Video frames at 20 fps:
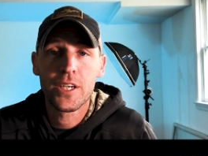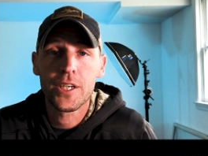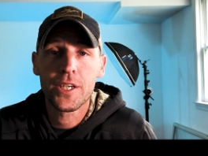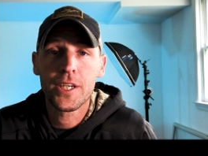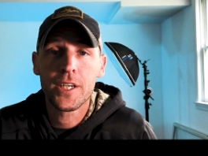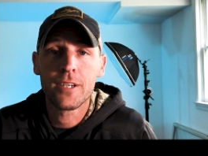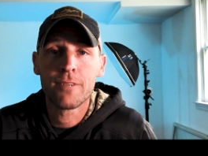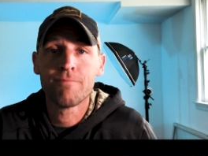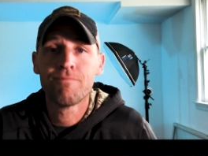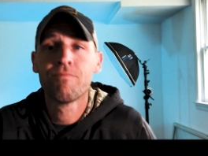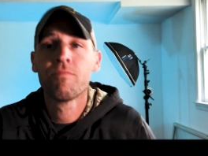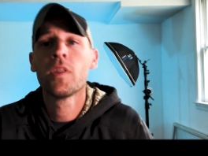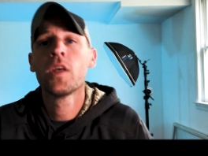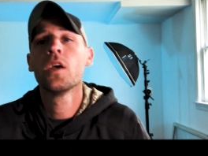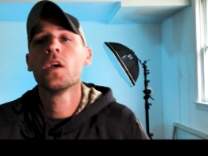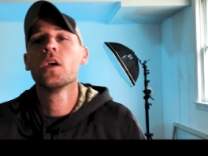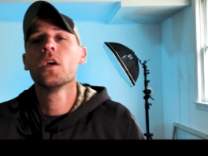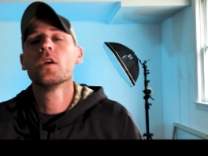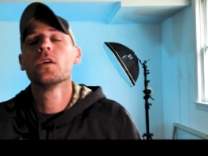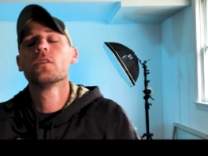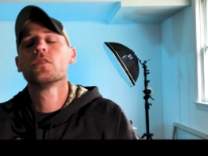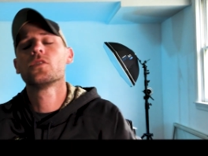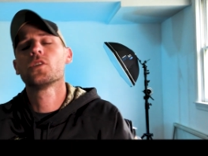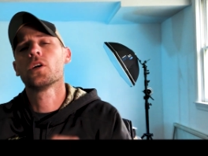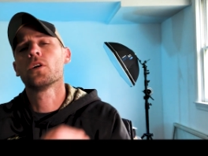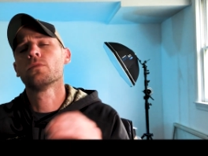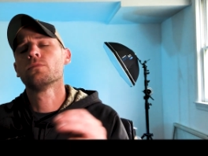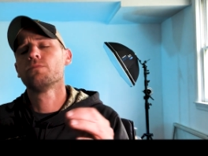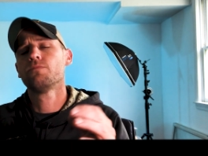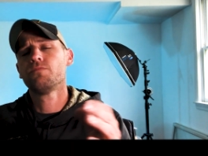There you go.
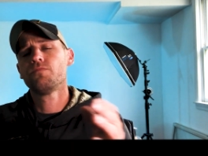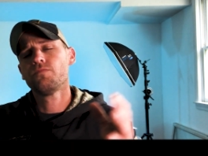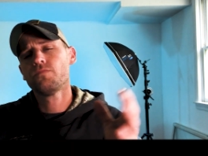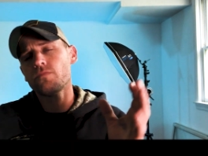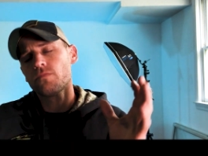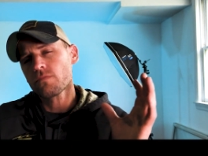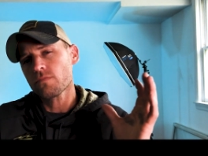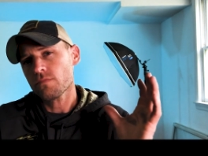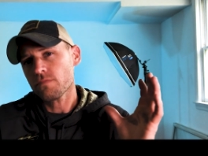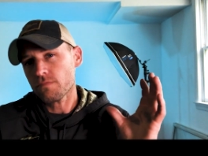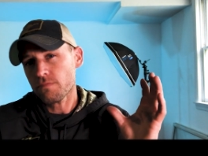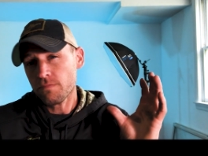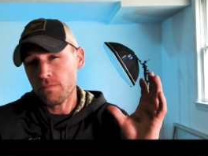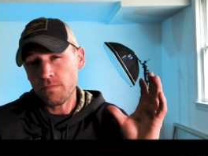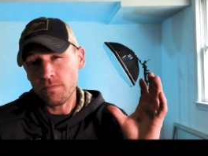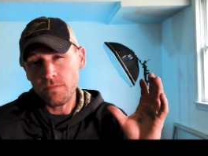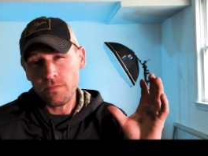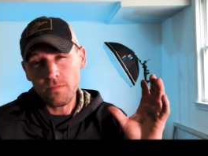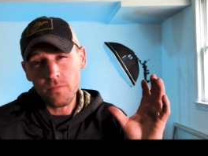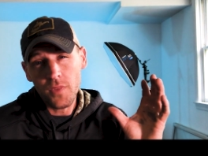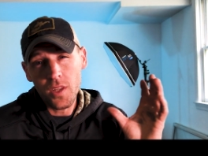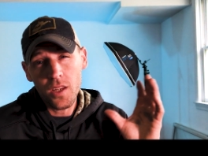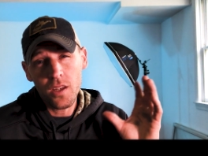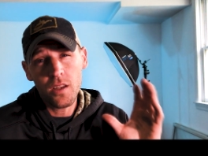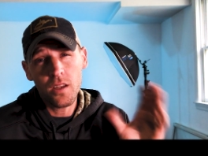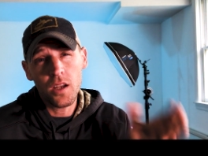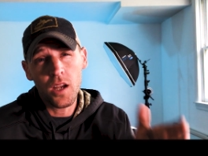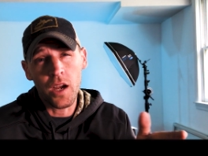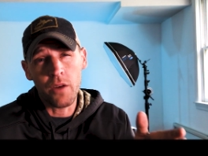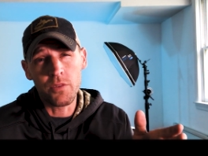So
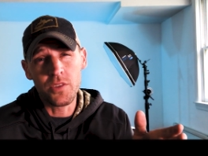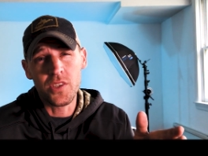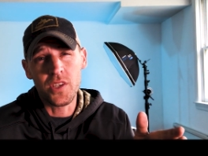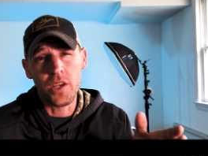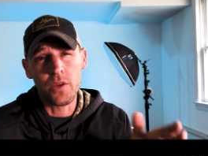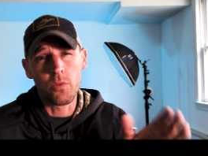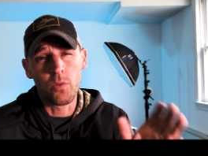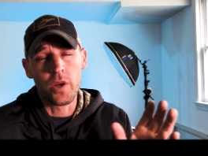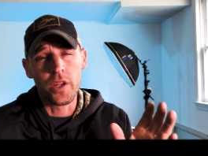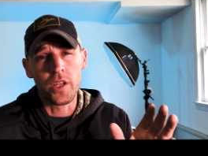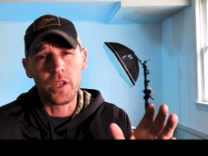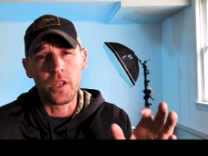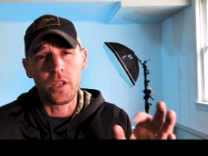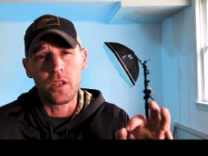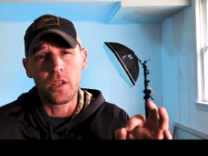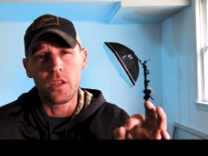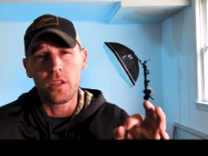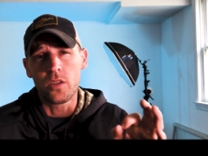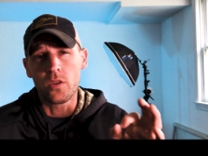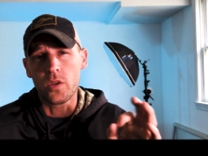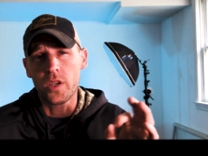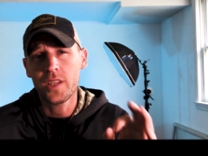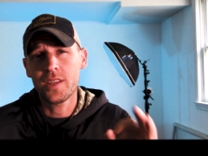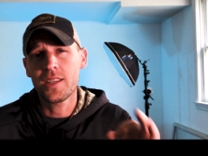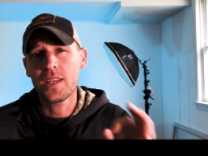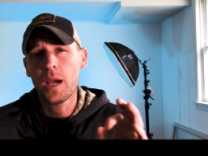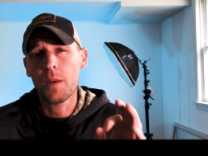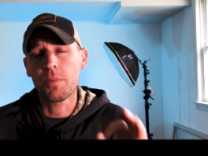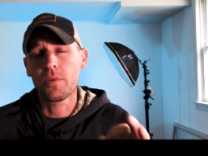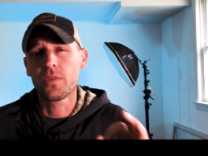I would say when you
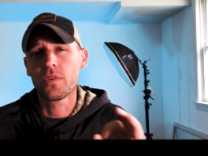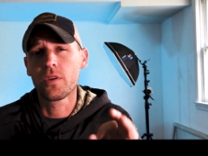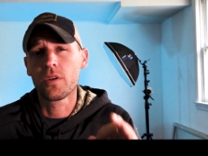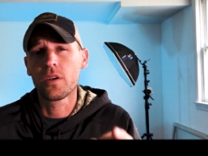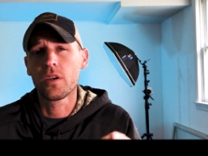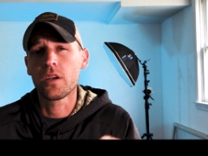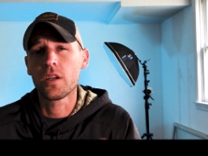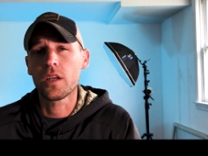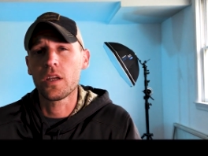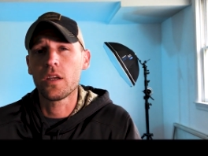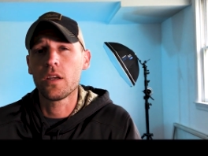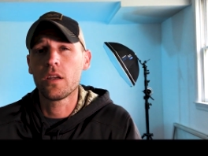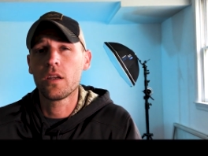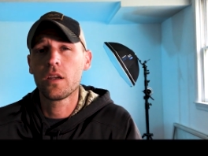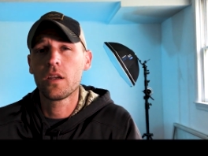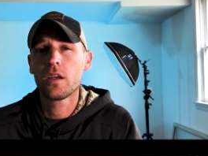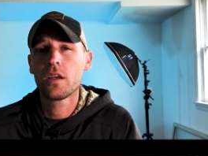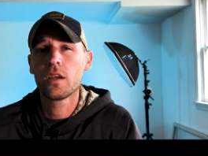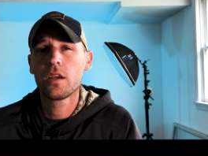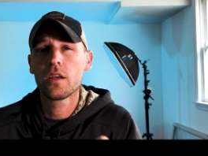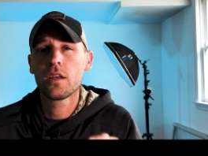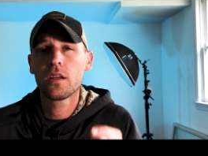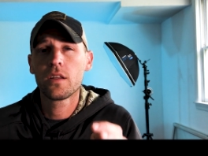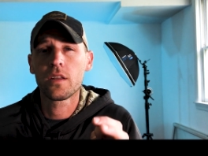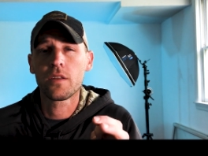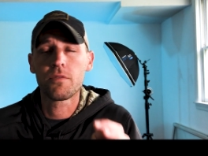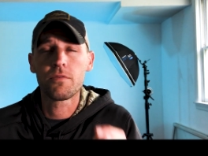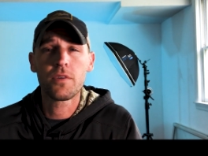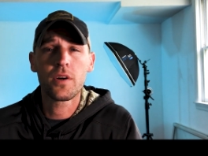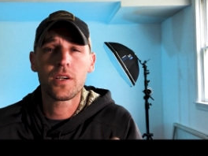get the opportunity,
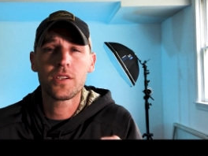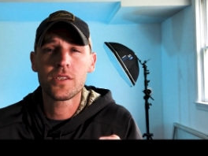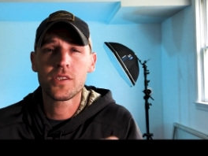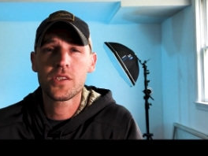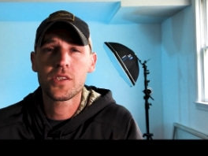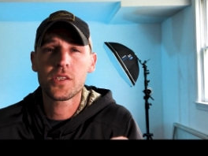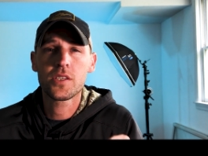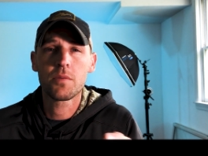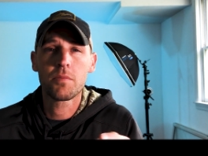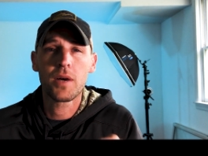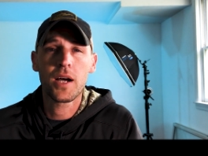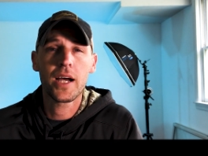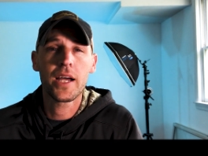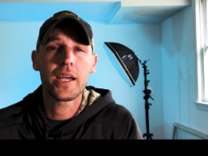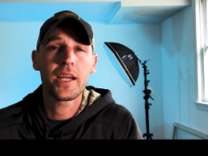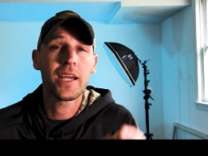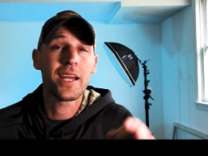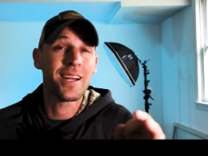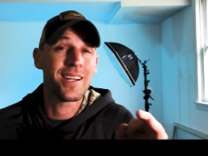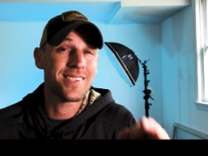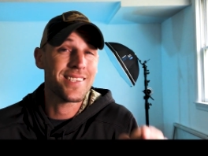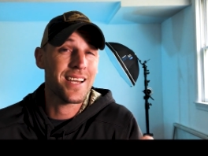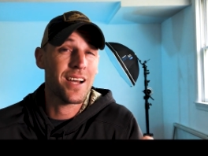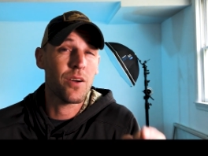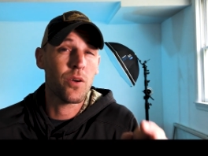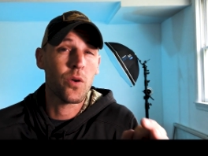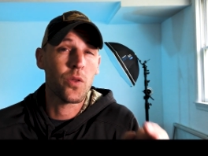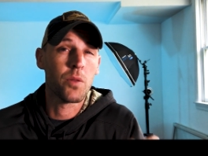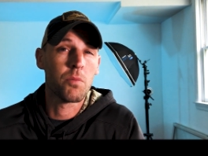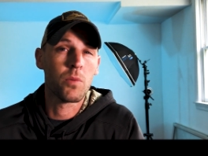the funds to buy it, and
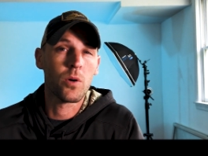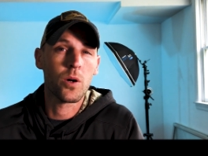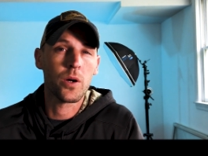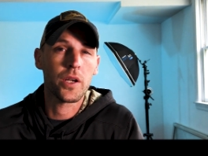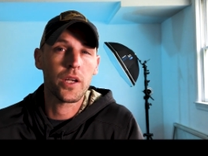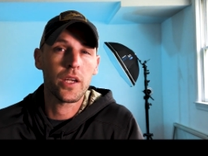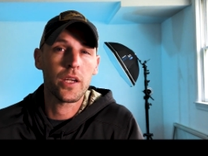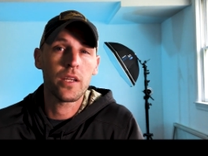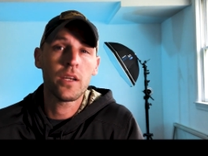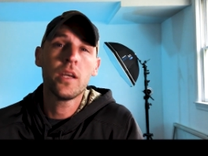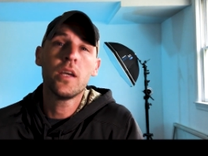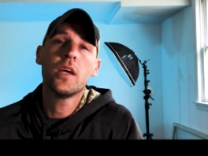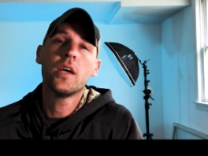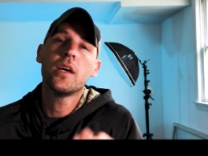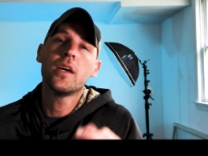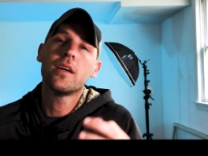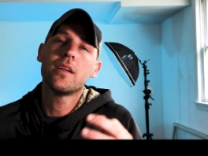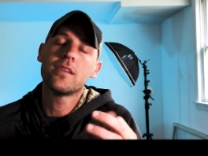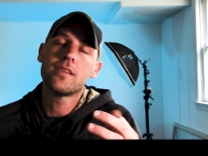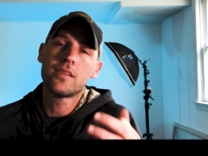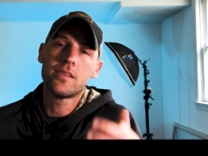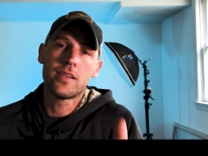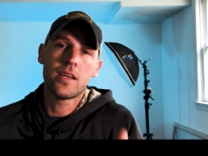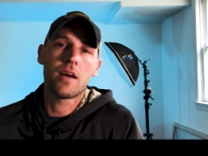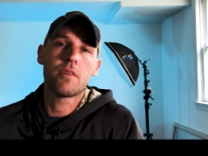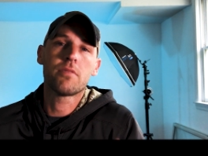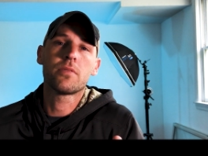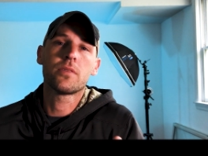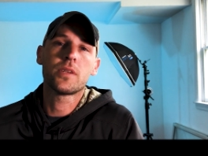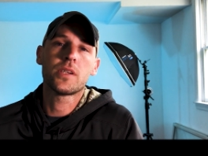it's out on the market,
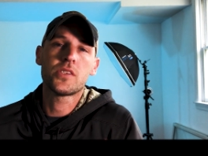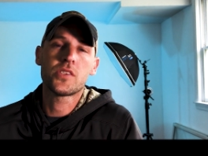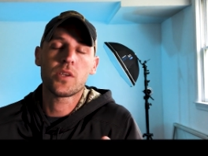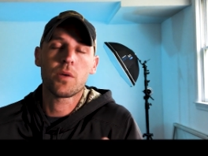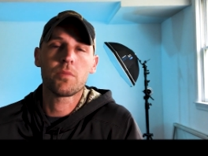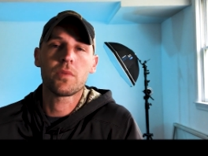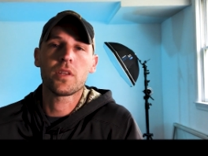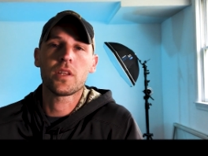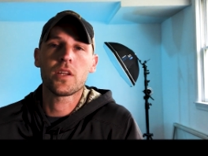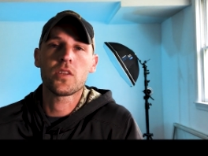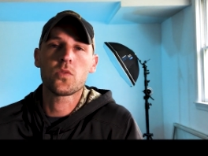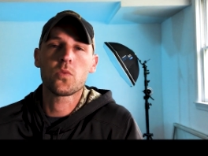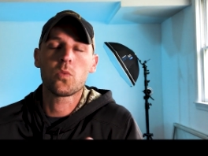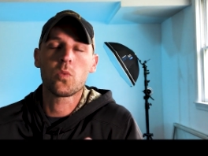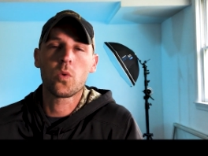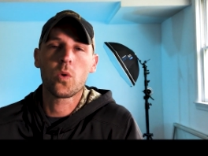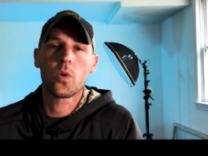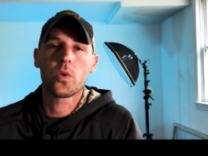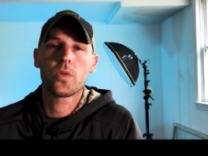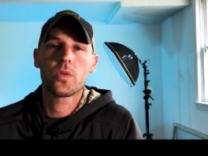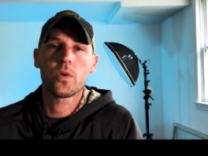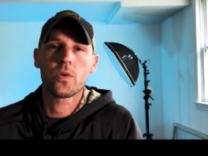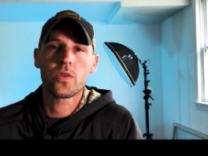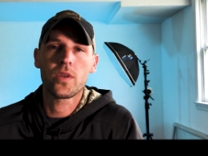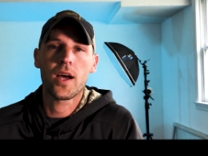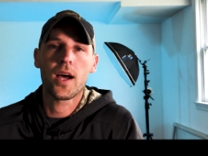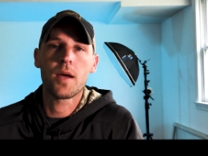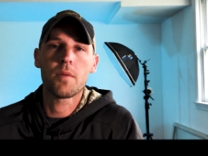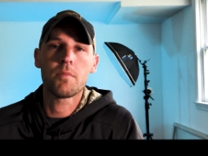definitely something that's worth your